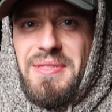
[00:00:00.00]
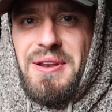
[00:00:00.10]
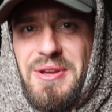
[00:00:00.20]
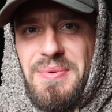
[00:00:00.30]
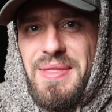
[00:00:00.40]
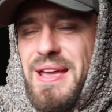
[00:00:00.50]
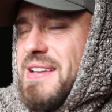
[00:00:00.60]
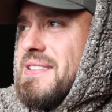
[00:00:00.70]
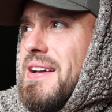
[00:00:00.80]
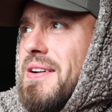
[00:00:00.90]
you in the loop with
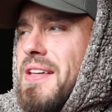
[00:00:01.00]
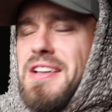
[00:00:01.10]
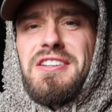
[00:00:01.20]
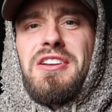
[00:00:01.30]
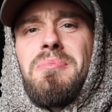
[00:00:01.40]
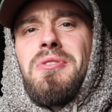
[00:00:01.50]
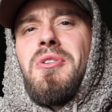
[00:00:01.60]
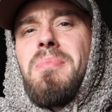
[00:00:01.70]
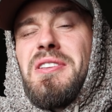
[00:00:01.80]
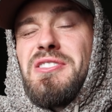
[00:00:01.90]
this. So that gentleman
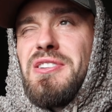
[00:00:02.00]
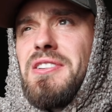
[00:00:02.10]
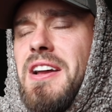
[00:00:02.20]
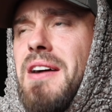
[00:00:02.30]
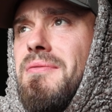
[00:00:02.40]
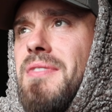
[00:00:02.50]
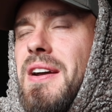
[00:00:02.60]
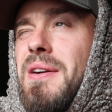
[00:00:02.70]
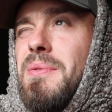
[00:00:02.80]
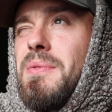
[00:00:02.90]
I mentioned come
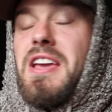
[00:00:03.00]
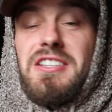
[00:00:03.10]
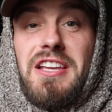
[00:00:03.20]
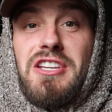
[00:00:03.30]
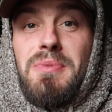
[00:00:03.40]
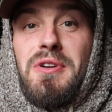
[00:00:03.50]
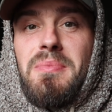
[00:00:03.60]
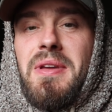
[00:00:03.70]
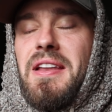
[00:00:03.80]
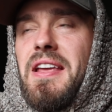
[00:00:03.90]
round yesterday, spoke
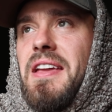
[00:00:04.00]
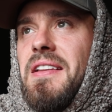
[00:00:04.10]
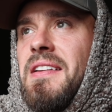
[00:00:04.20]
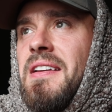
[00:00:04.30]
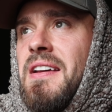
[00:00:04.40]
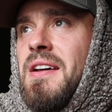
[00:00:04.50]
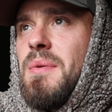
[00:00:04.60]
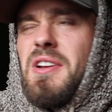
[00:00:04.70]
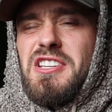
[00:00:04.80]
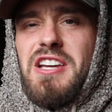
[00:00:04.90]
to me and Ian.
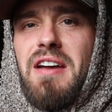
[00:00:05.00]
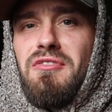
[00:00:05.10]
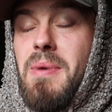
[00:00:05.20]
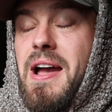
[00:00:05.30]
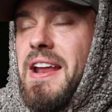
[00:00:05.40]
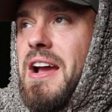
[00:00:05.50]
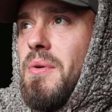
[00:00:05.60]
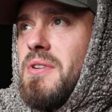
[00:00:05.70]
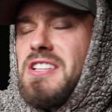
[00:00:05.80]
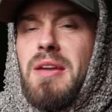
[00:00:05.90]
We had a chat for about an
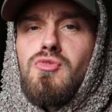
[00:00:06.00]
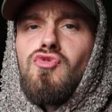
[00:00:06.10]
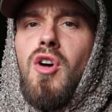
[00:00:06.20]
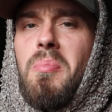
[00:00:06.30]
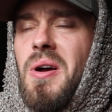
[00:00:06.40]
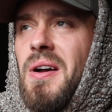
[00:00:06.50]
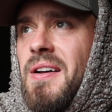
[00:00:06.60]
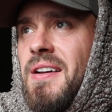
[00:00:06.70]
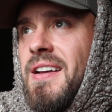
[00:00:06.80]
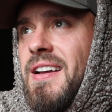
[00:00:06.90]
hour. His name's Rob,
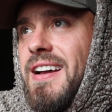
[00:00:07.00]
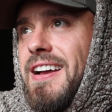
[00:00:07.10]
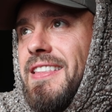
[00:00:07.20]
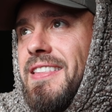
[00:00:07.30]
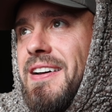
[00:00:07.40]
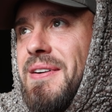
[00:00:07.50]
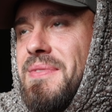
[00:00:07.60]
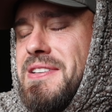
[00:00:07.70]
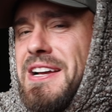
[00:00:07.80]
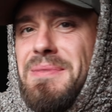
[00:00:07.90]
and
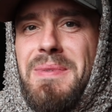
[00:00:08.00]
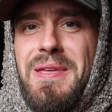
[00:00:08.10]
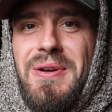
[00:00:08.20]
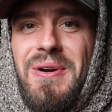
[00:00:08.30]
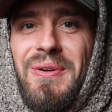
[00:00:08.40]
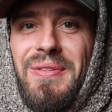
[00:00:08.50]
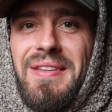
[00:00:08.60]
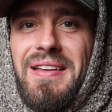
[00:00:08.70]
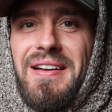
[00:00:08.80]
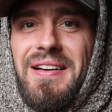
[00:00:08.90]
he's added me
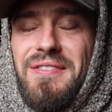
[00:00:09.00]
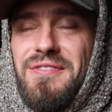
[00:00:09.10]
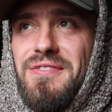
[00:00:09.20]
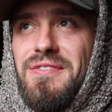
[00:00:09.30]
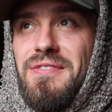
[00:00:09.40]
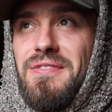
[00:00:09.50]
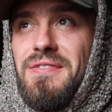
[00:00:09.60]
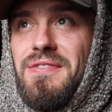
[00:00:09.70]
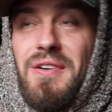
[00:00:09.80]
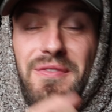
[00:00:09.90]
on
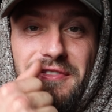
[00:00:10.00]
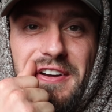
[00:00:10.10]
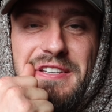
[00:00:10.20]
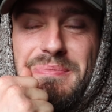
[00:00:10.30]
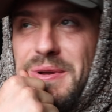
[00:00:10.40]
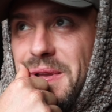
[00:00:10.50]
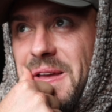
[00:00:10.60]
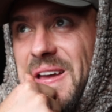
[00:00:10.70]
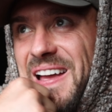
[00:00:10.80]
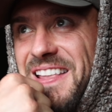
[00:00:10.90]
Facebook,
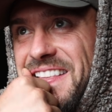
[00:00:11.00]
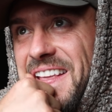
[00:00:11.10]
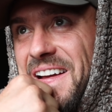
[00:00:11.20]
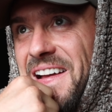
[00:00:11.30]
and